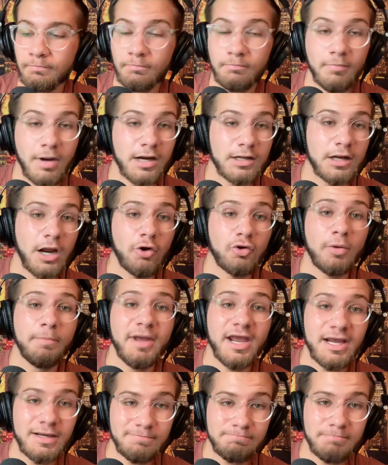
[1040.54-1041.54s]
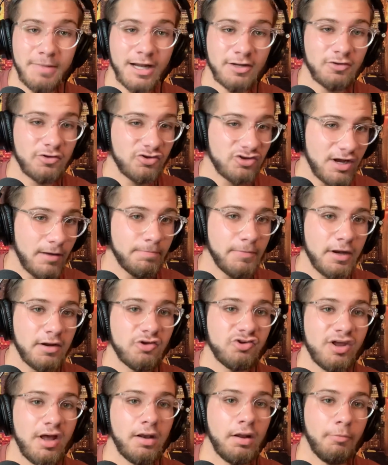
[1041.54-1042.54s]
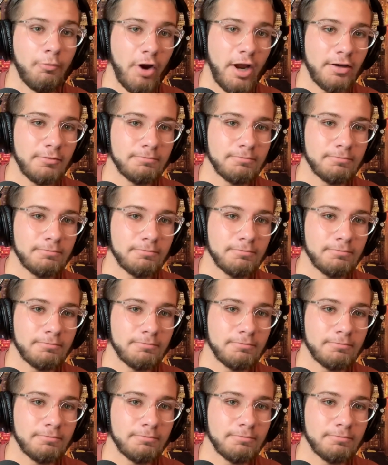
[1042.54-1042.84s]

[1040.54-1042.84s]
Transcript: I don't know, to me, that's something to celebrate.